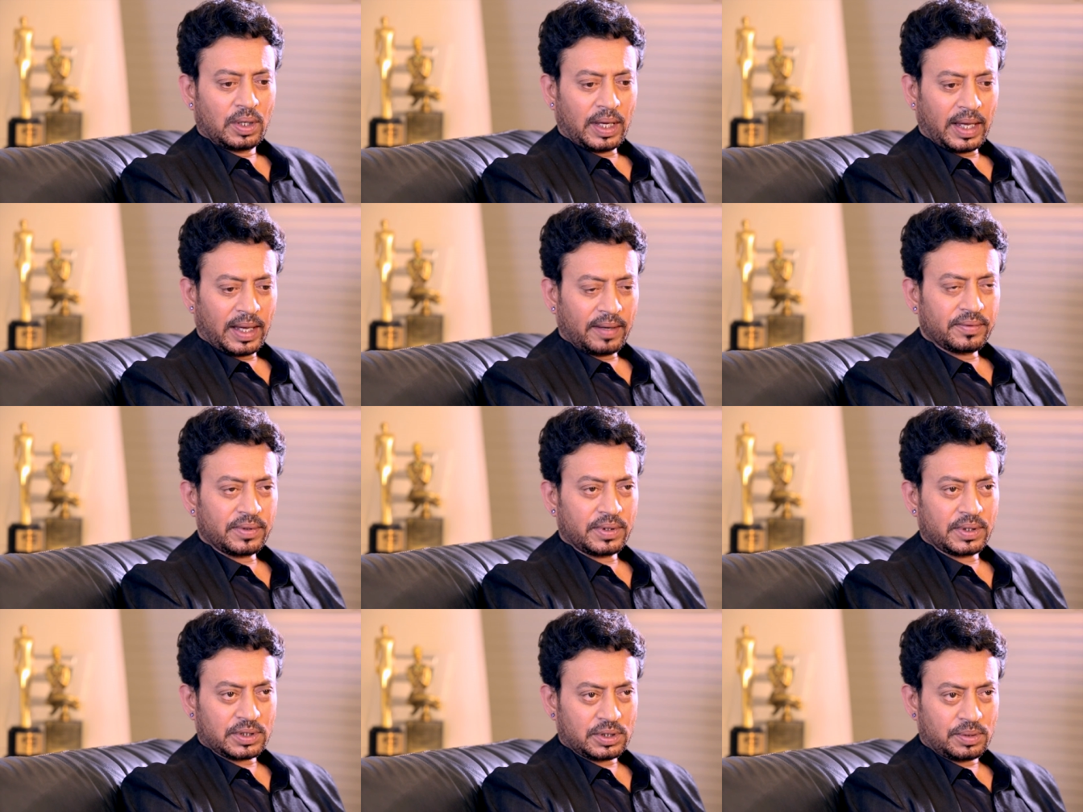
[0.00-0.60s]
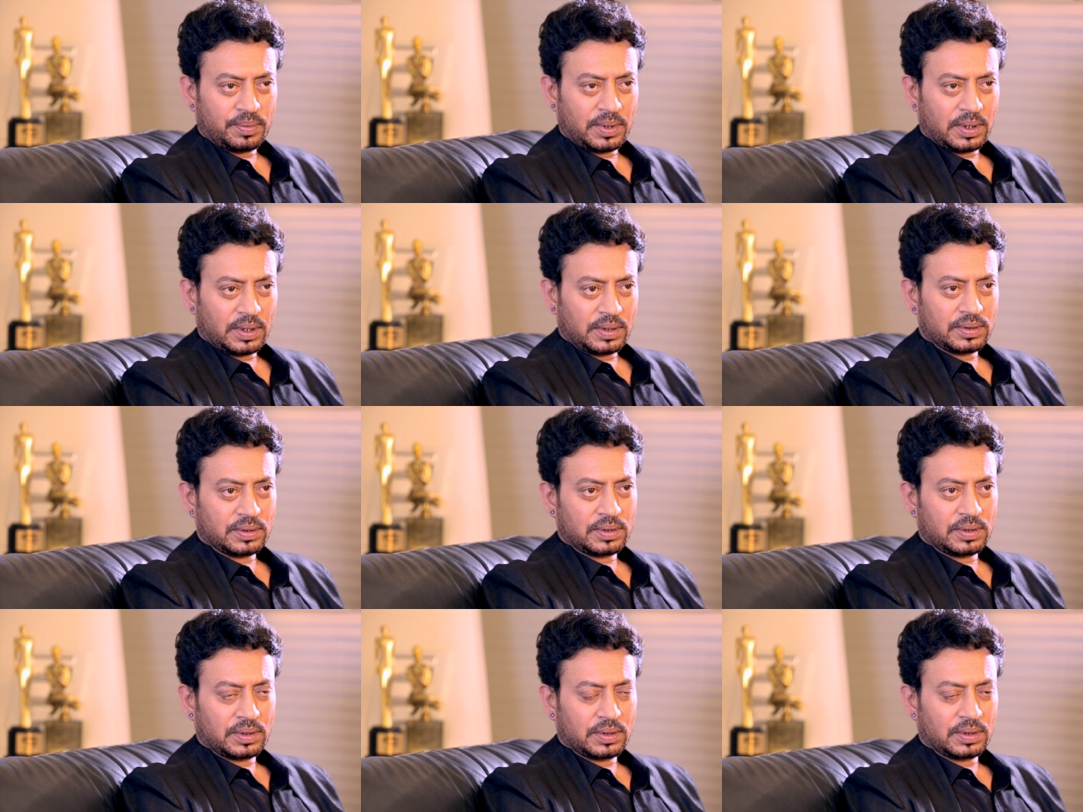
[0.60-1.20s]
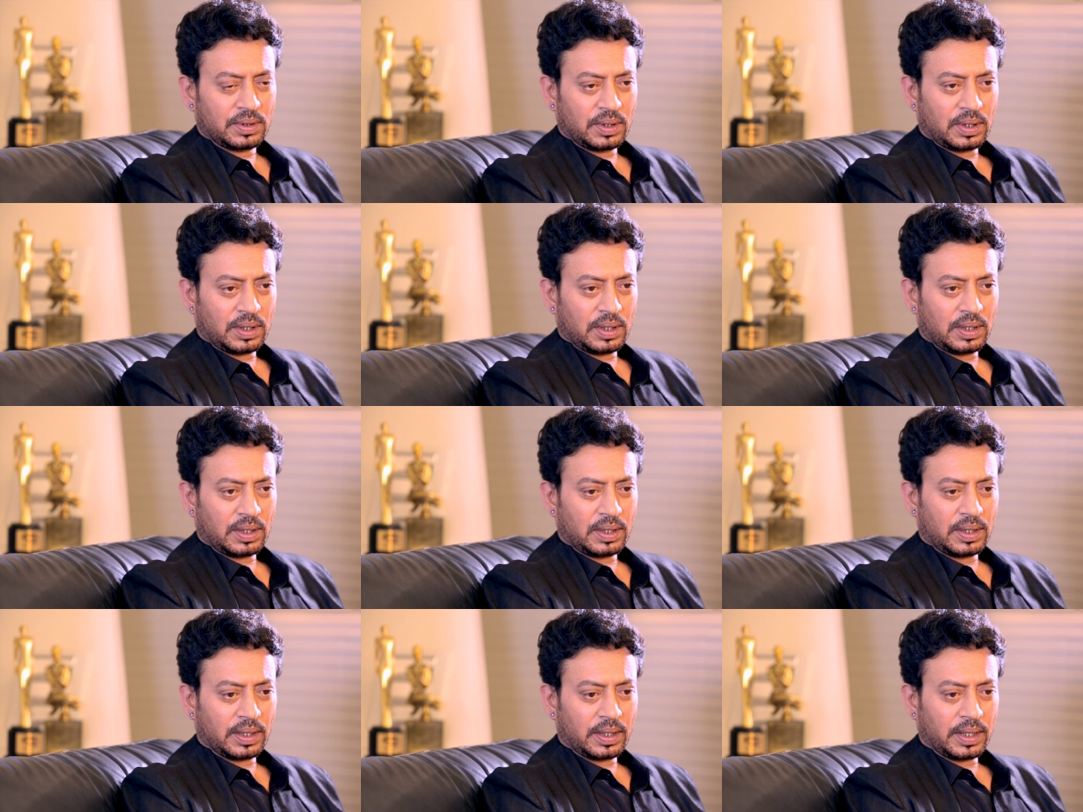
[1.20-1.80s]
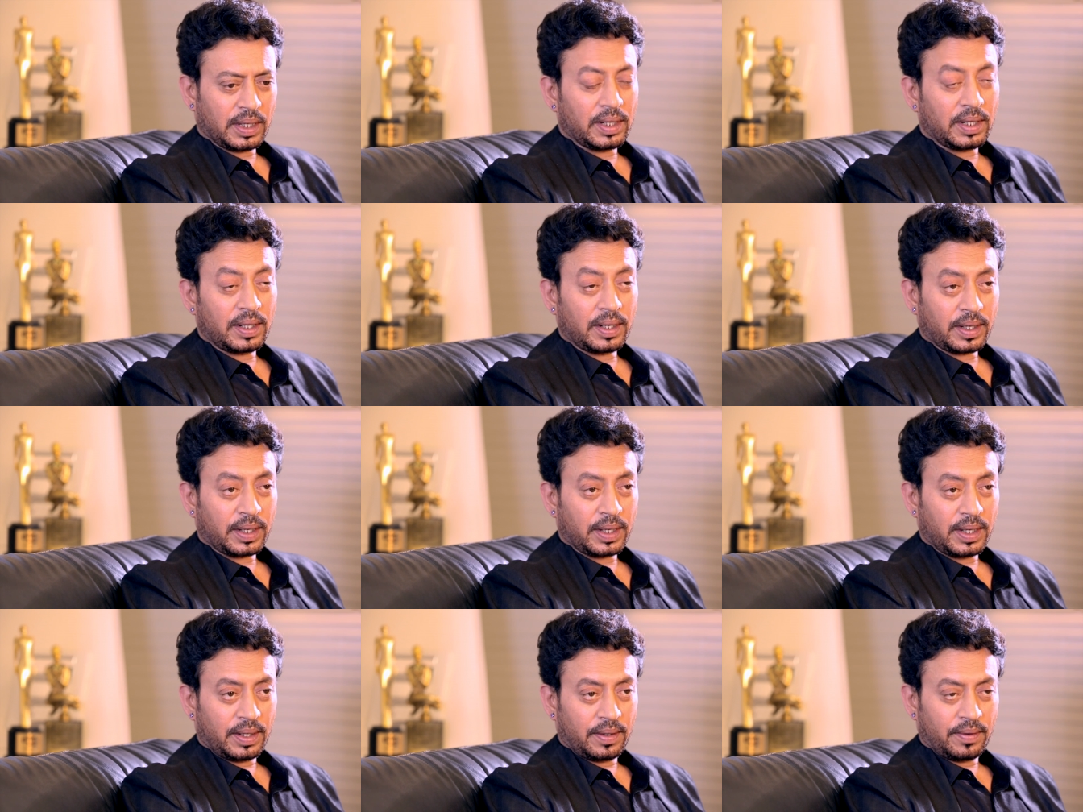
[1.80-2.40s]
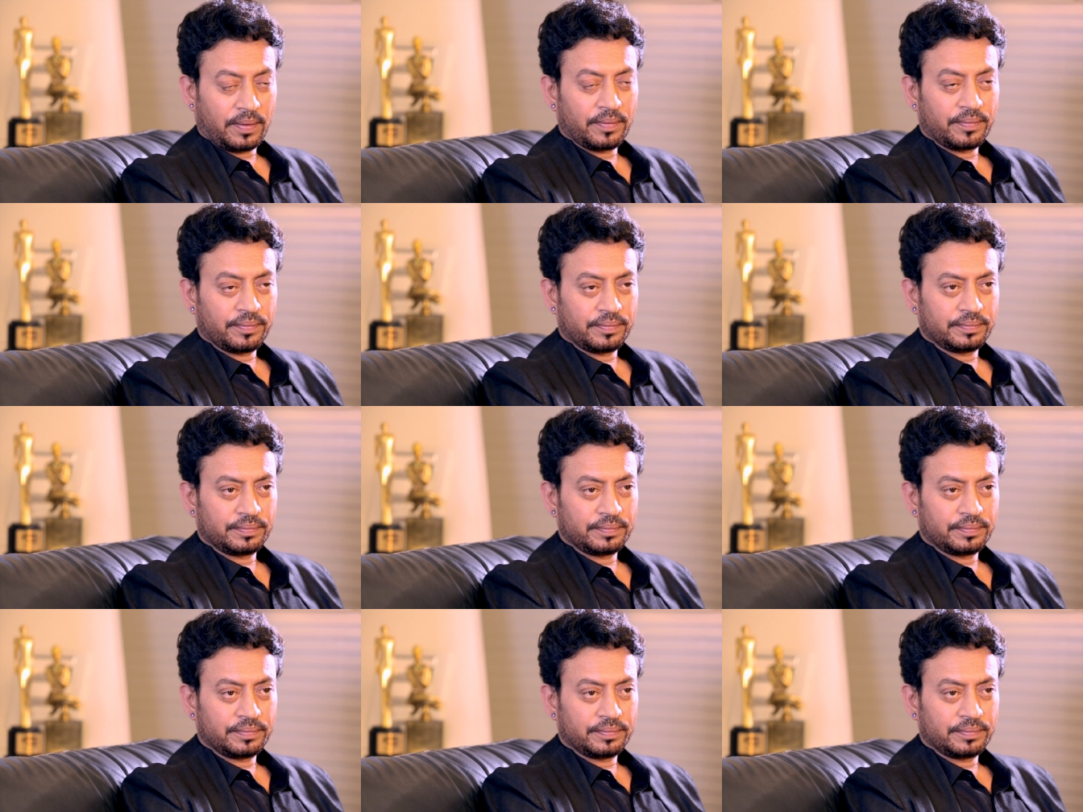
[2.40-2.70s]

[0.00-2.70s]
have that experience again and again.